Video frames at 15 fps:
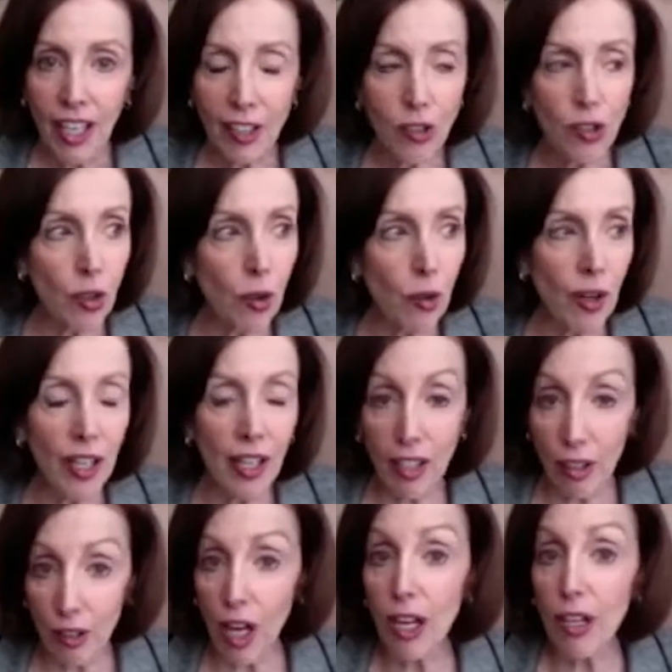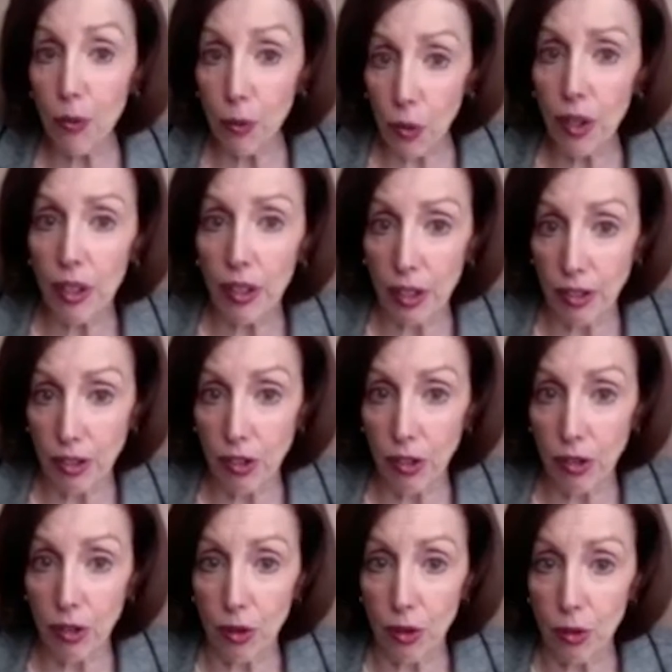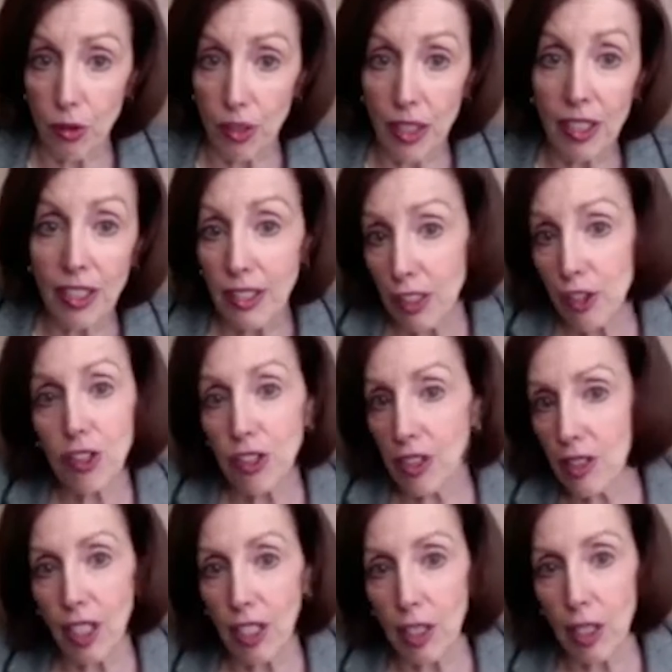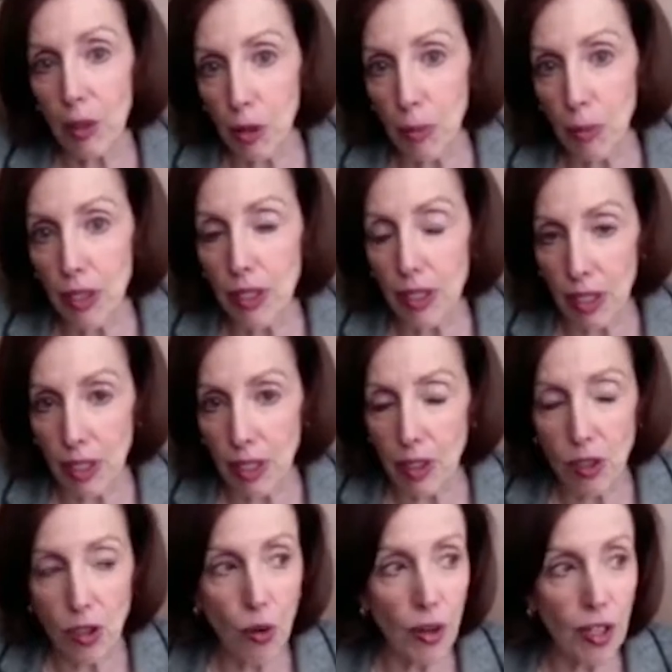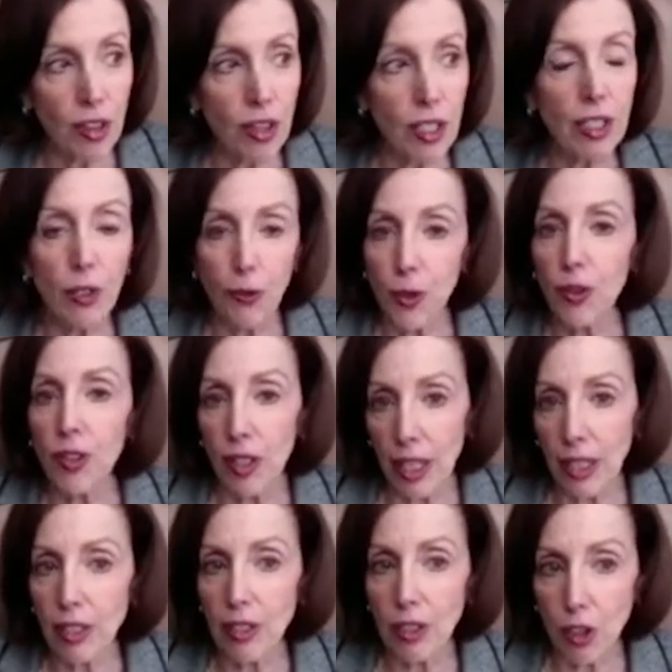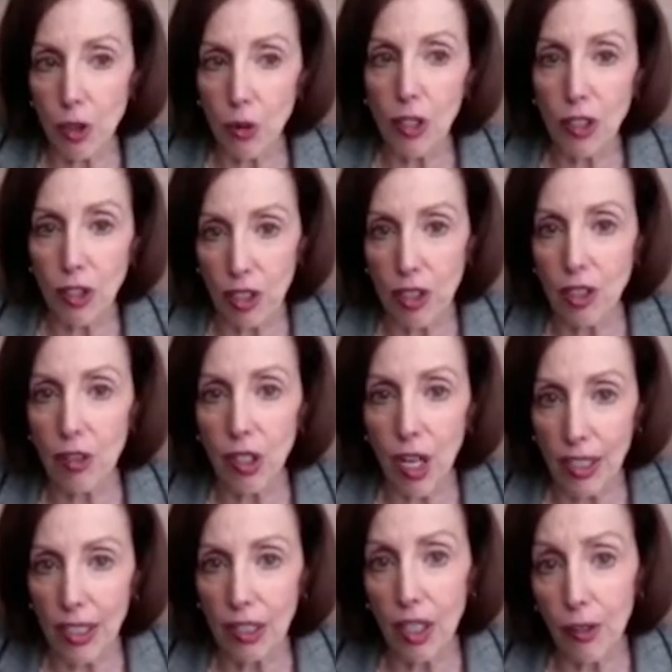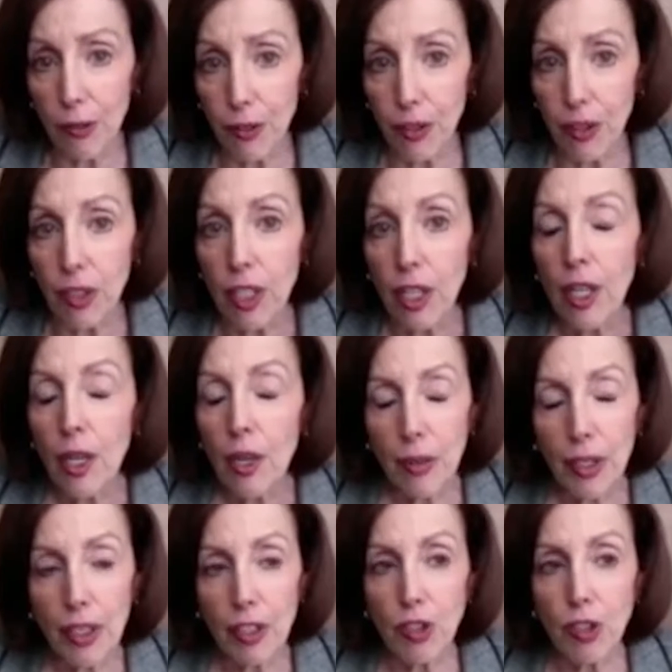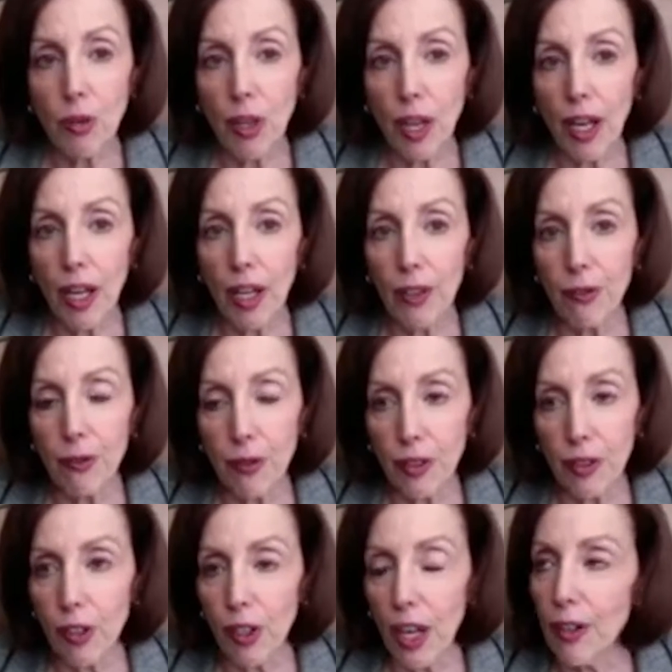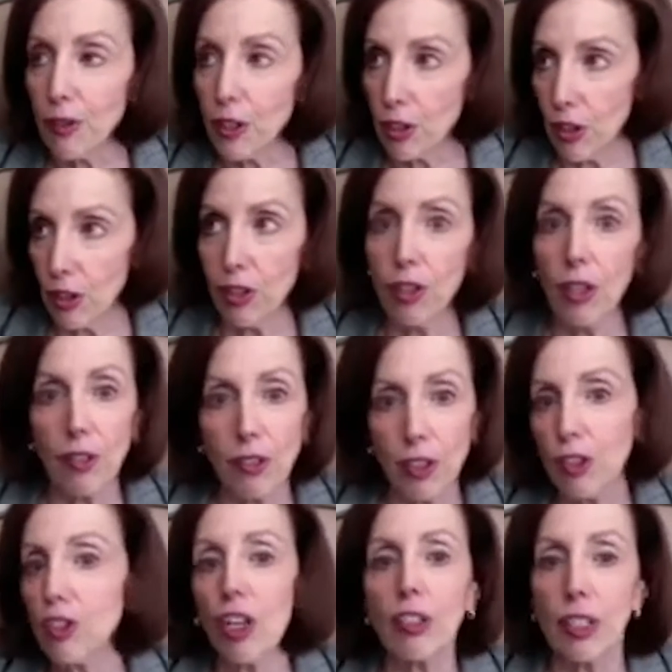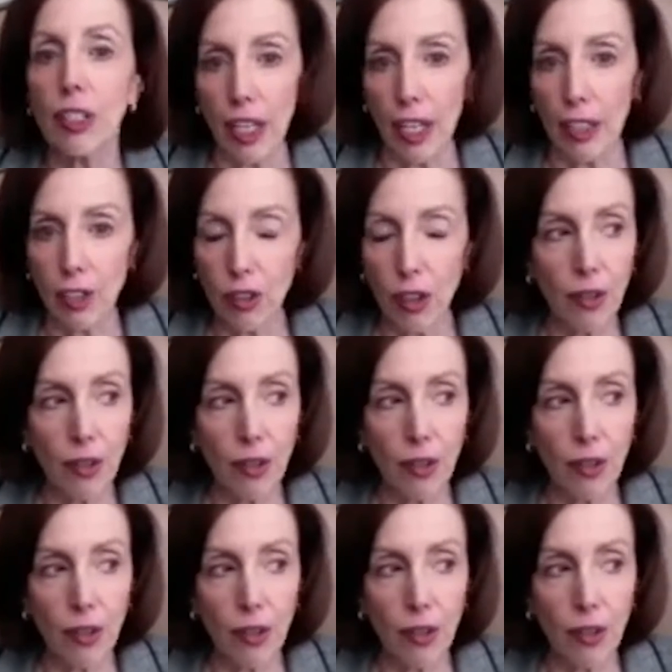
And so I had a lot of work to do in addition to setting up a business. So I think if you're in that situation, it's a lot tougher because you have to juggling act.